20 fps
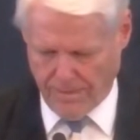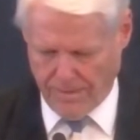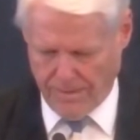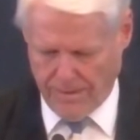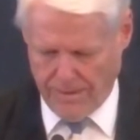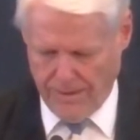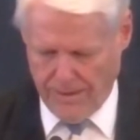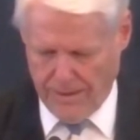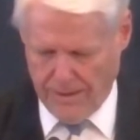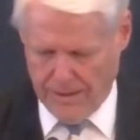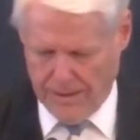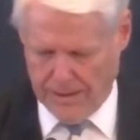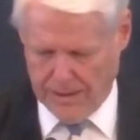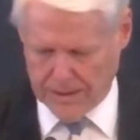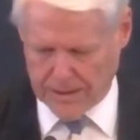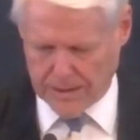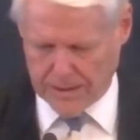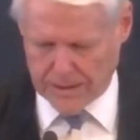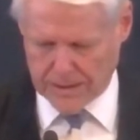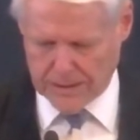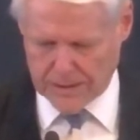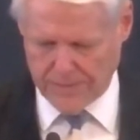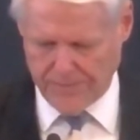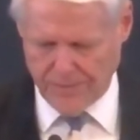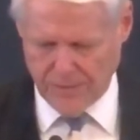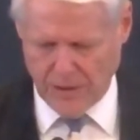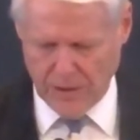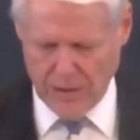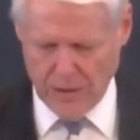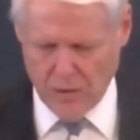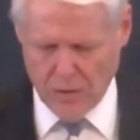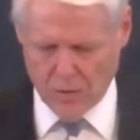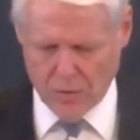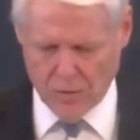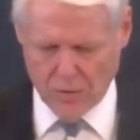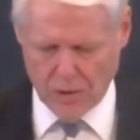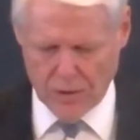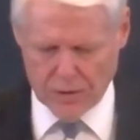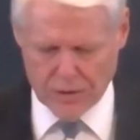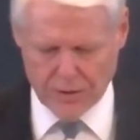He says, He who
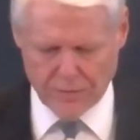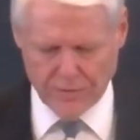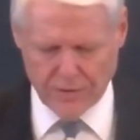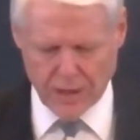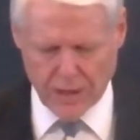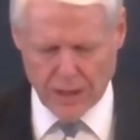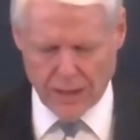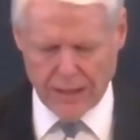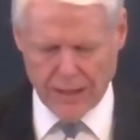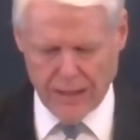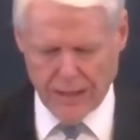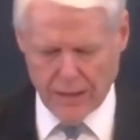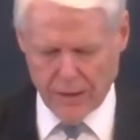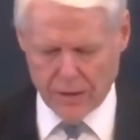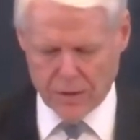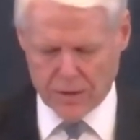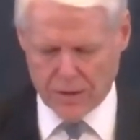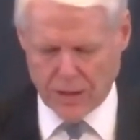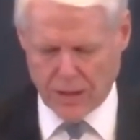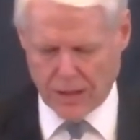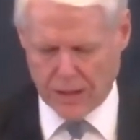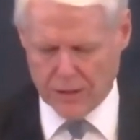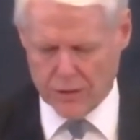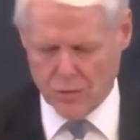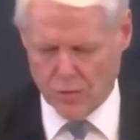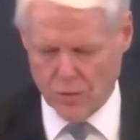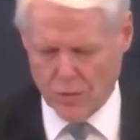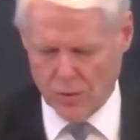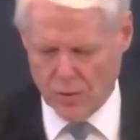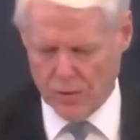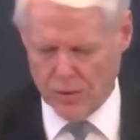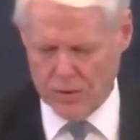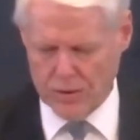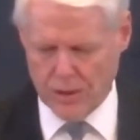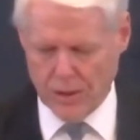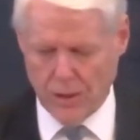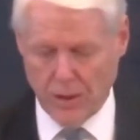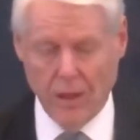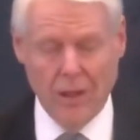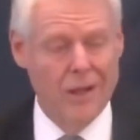is of God hears God's words,
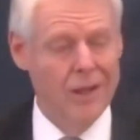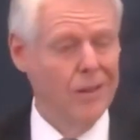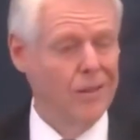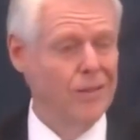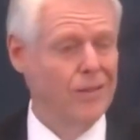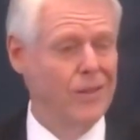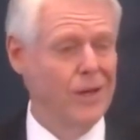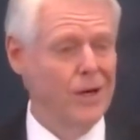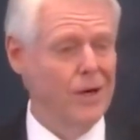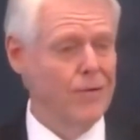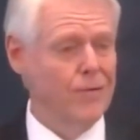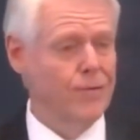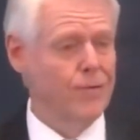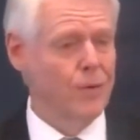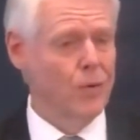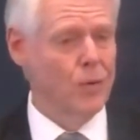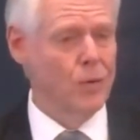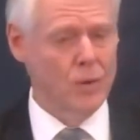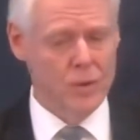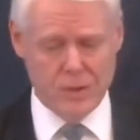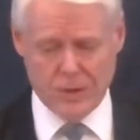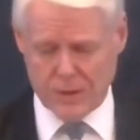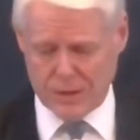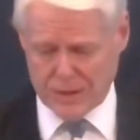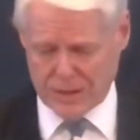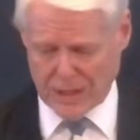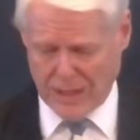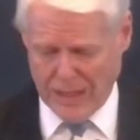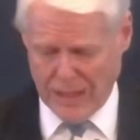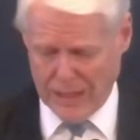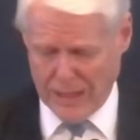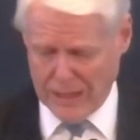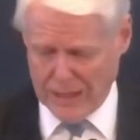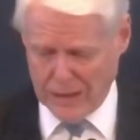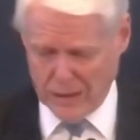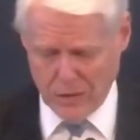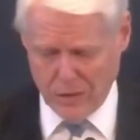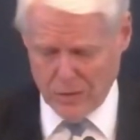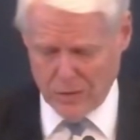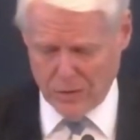Therefore, society, you
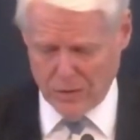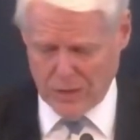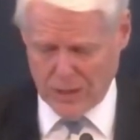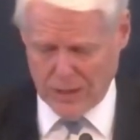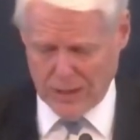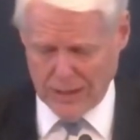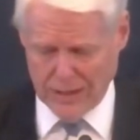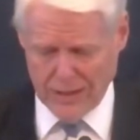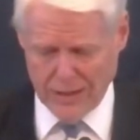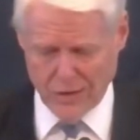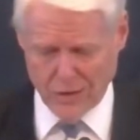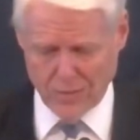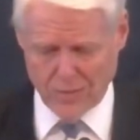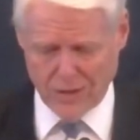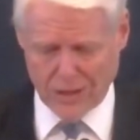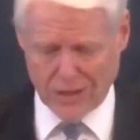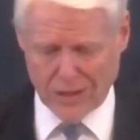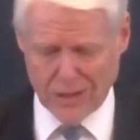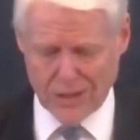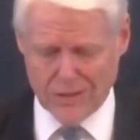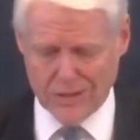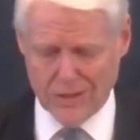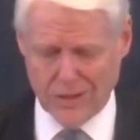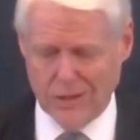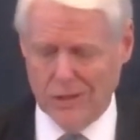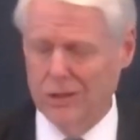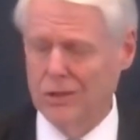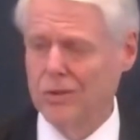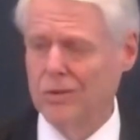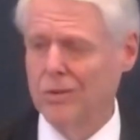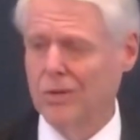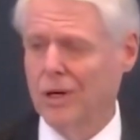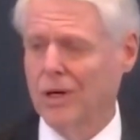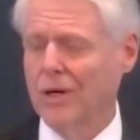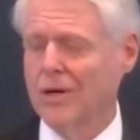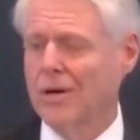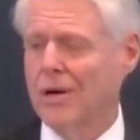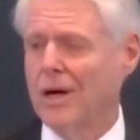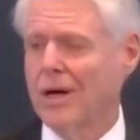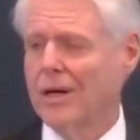do not hear because you are
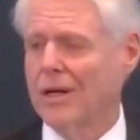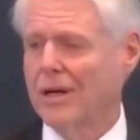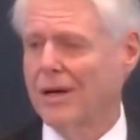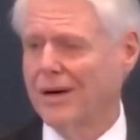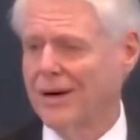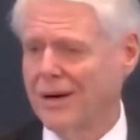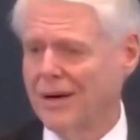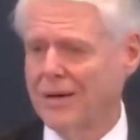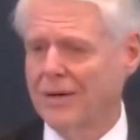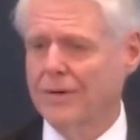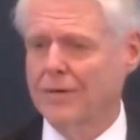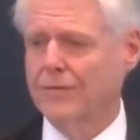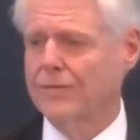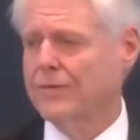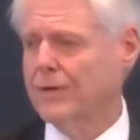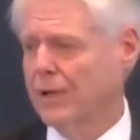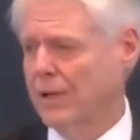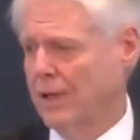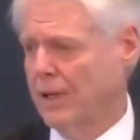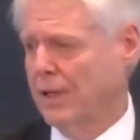not of God.